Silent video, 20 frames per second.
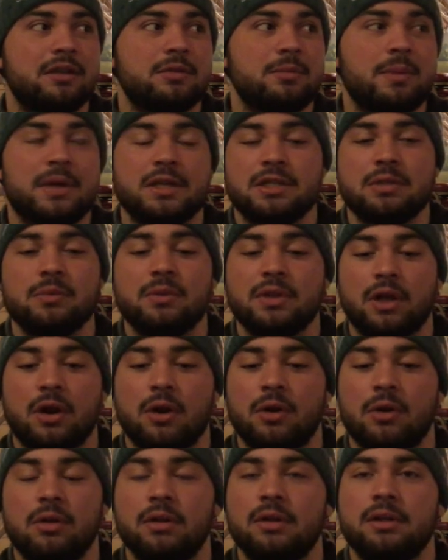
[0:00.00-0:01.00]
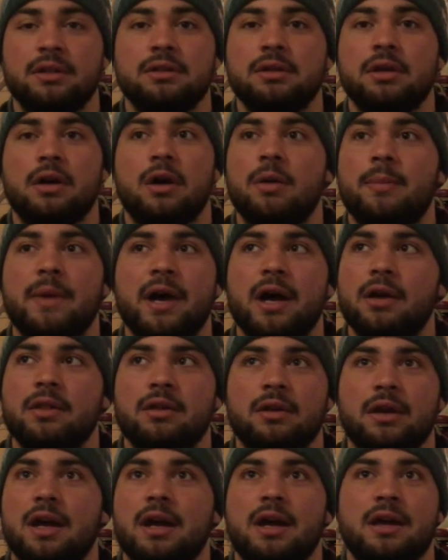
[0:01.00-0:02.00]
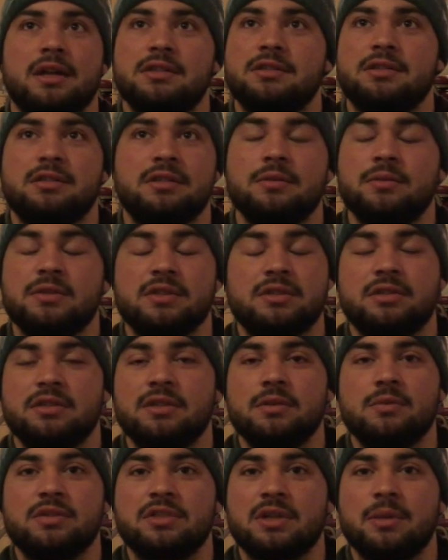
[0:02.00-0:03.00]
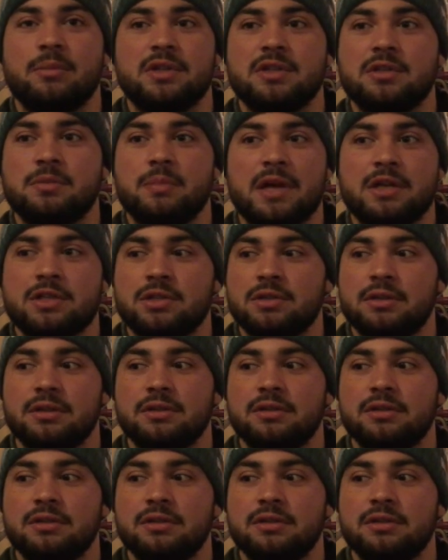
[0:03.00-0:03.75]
especially with Cole and all my other guys, it was something special.